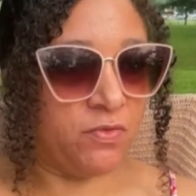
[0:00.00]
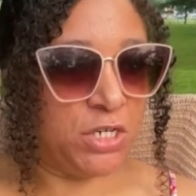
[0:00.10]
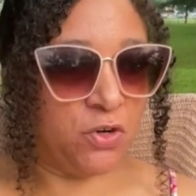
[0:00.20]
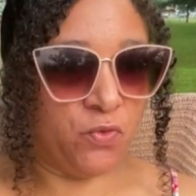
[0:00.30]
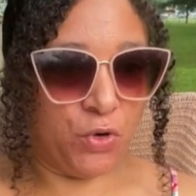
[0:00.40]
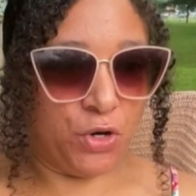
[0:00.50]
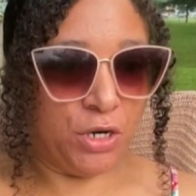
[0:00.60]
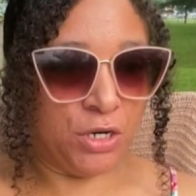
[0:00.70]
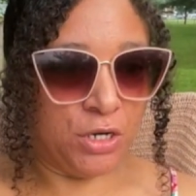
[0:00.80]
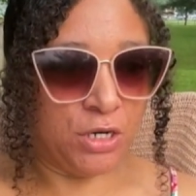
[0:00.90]
here for
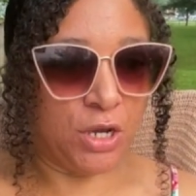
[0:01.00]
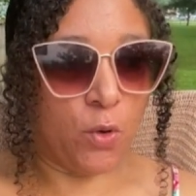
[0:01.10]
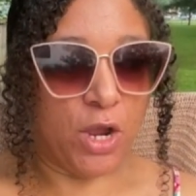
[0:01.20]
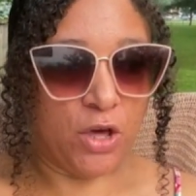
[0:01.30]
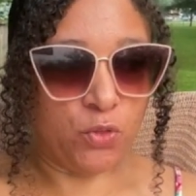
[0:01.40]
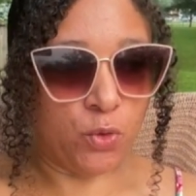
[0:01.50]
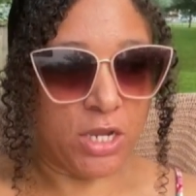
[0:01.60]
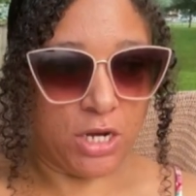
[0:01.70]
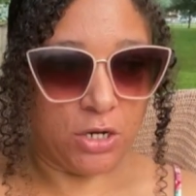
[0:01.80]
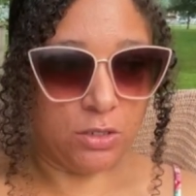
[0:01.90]
going on three
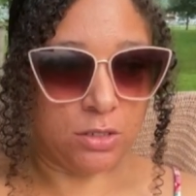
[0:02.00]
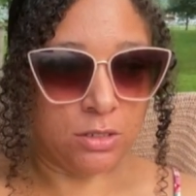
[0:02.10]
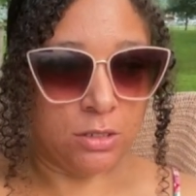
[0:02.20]
years.